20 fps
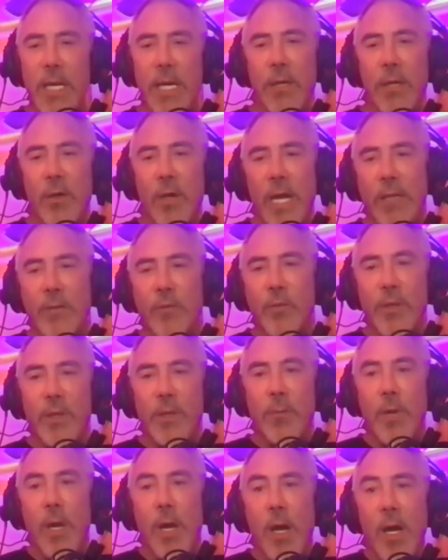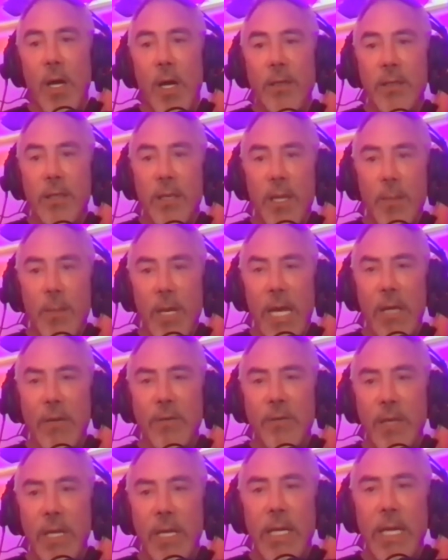interact with them on
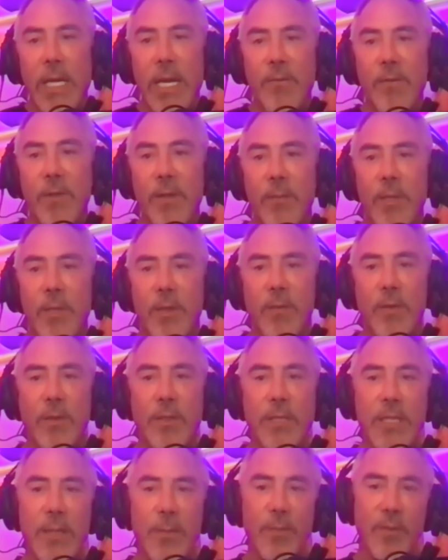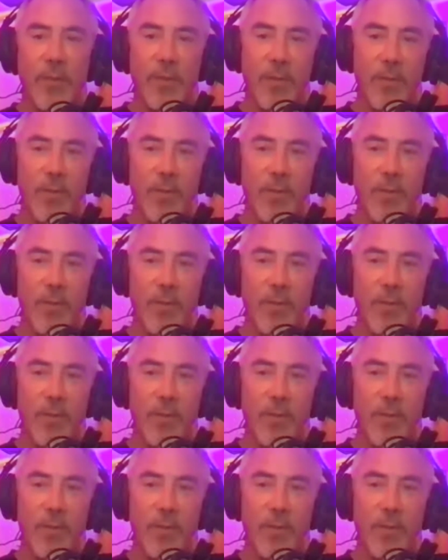Clubhouse and have them give you tips.